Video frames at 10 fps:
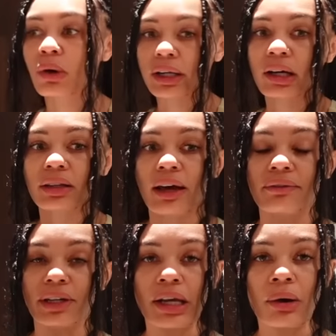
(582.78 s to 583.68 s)
working on that
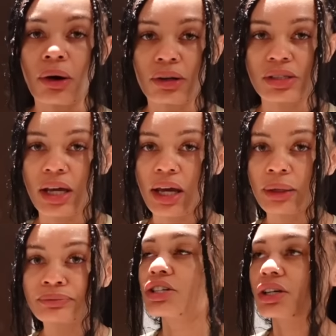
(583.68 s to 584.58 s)
video all
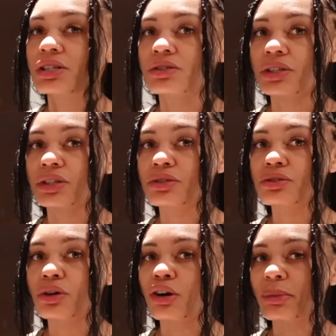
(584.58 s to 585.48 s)
day just because there's like
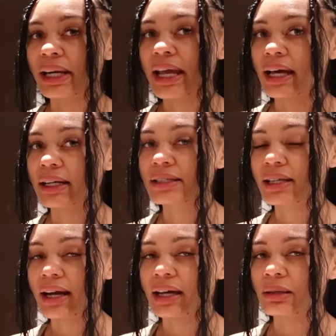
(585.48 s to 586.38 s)
so many edits that
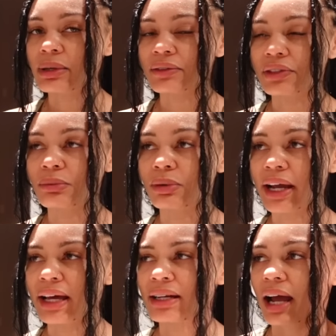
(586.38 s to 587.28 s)
I had to make for the
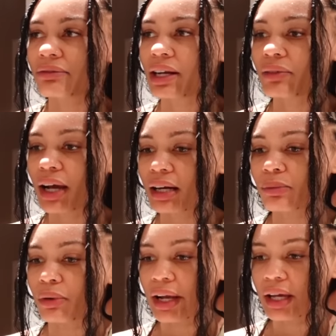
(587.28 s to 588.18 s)
brand. I've never had a
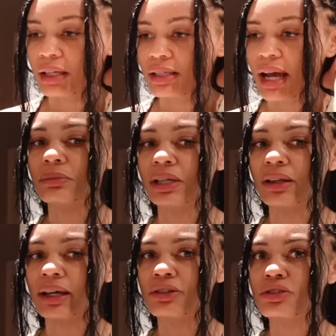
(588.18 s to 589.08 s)
brand be
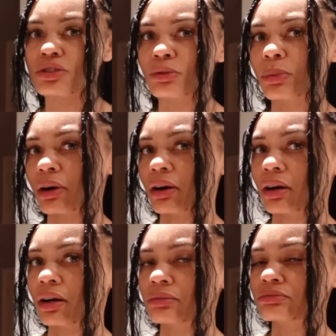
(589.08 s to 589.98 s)
like
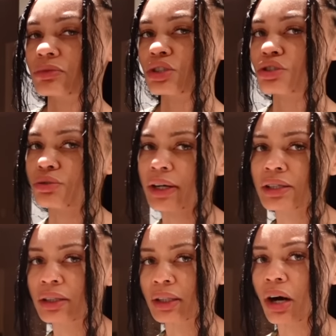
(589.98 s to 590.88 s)
super strict
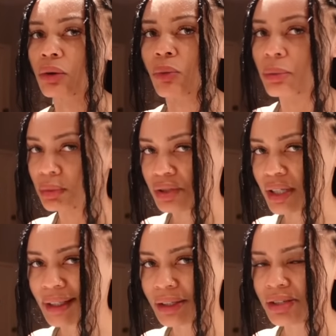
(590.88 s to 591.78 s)
on like on what music
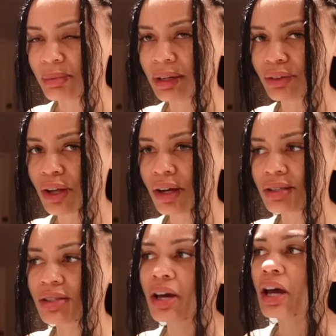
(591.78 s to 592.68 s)
I can use in my
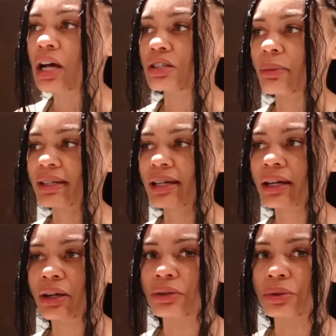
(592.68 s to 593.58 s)
vlogs. So I basically had
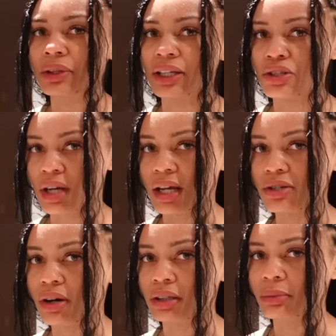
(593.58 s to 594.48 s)
to go through and like change
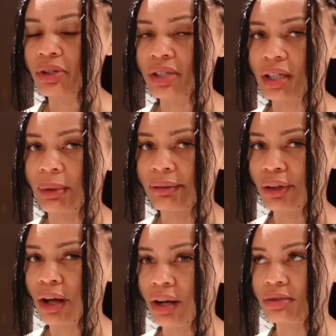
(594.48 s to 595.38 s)
all the music in my
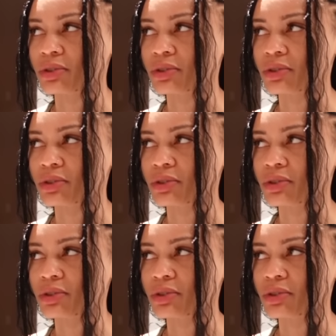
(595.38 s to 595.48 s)
vlogs,